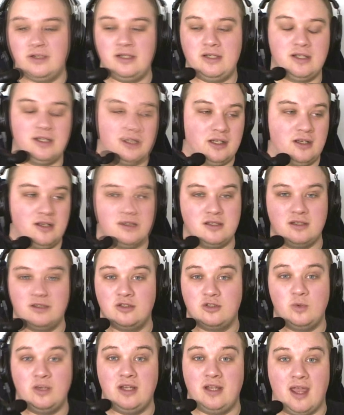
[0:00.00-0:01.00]
and you guys can
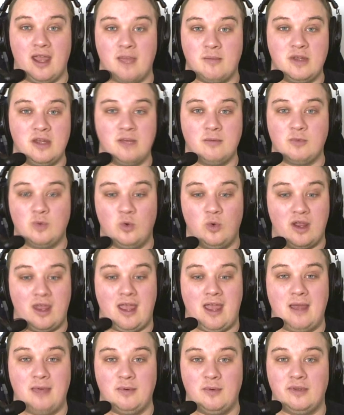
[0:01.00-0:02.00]
tweet at me. I'm quite
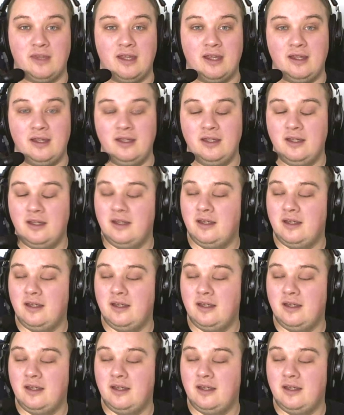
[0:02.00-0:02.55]
happy with that.